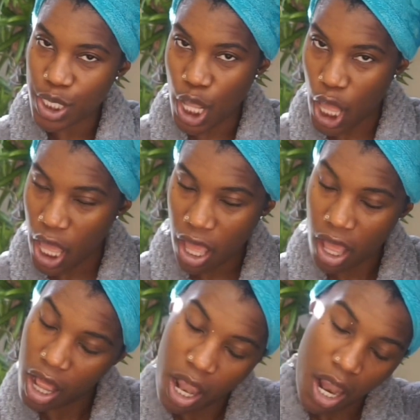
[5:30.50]
to
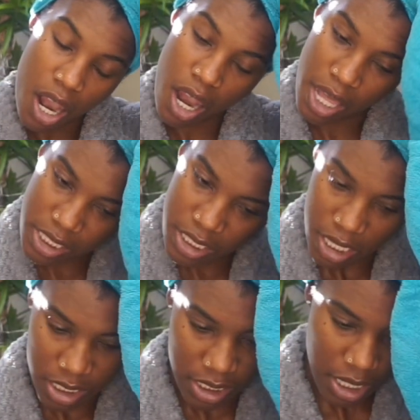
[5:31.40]
let
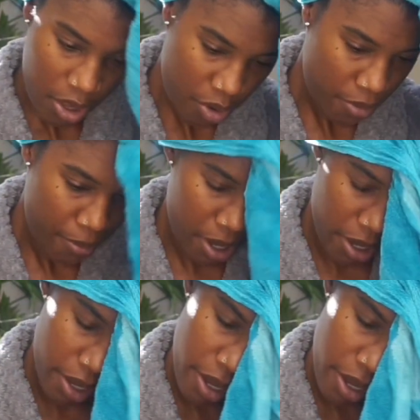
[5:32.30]
down my